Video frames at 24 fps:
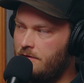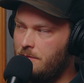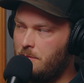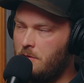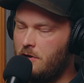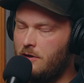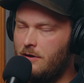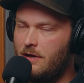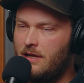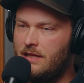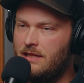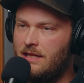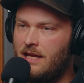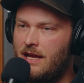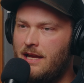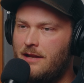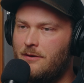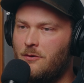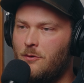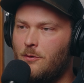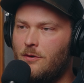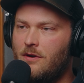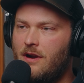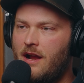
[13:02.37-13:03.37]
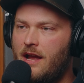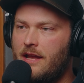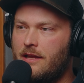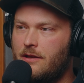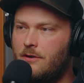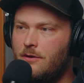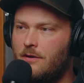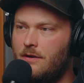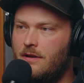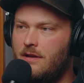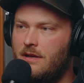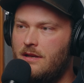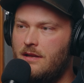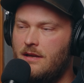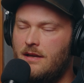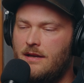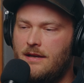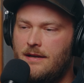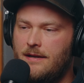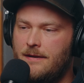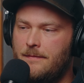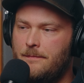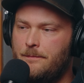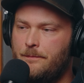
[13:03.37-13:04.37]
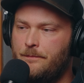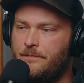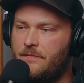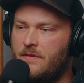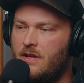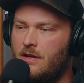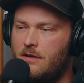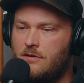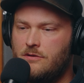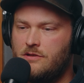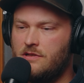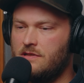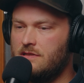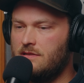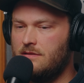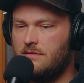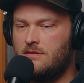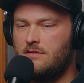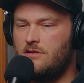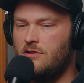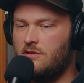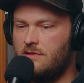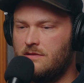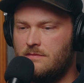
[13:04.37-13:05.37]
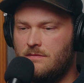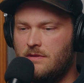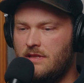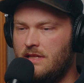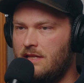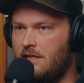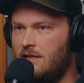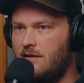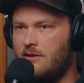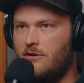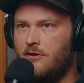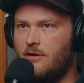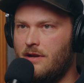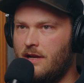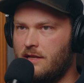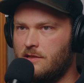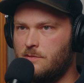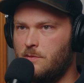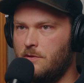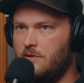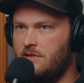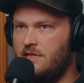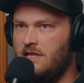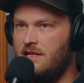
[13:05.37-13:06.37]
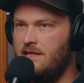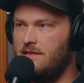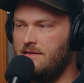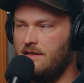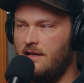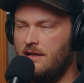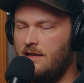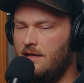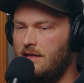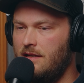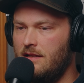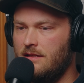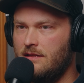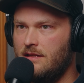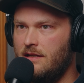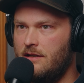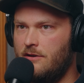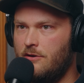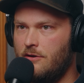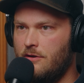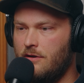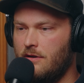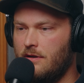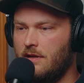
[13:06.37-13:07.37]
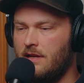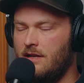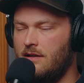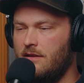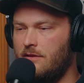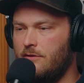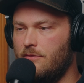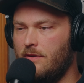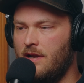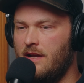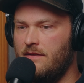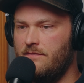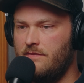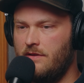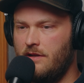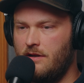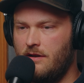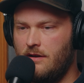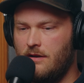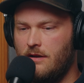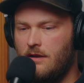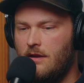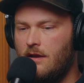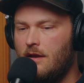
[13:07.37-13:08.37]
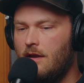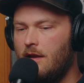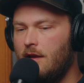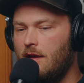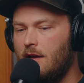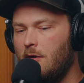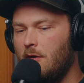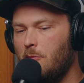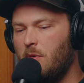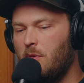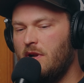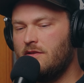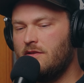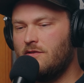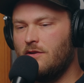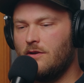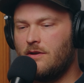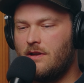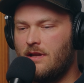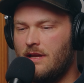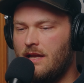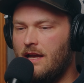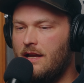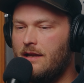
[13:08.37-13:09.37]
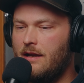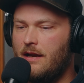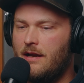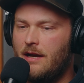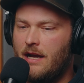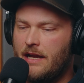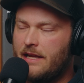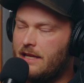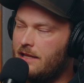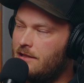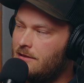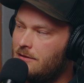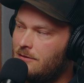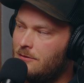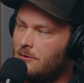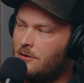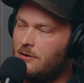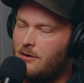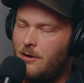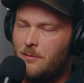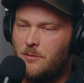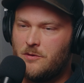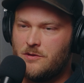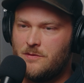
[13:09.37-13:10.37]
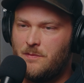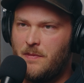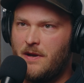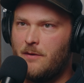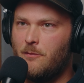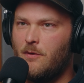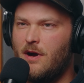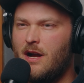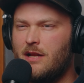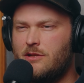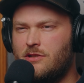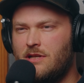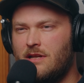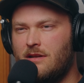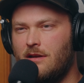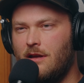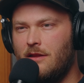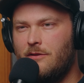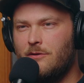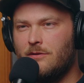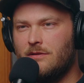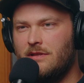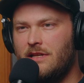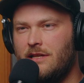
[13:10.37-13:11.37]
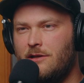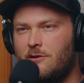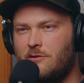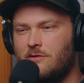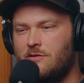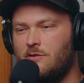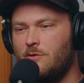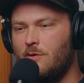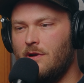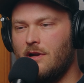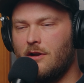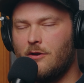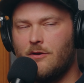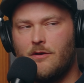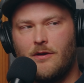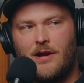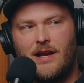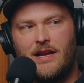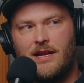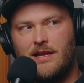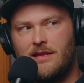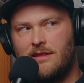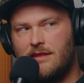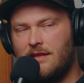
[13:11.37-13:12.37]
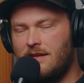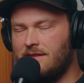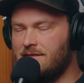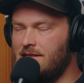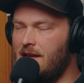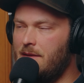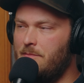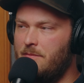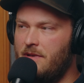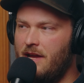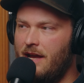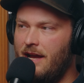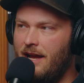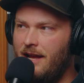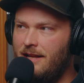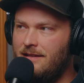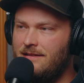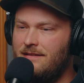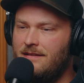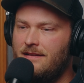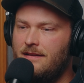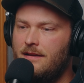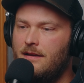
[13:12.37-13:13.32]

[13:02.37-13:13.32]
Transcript: from her on that, or I could just lean into her expertise on it and let her kind of thrive there. But so I can learn almost by watching other leaders who are great at things I'm not.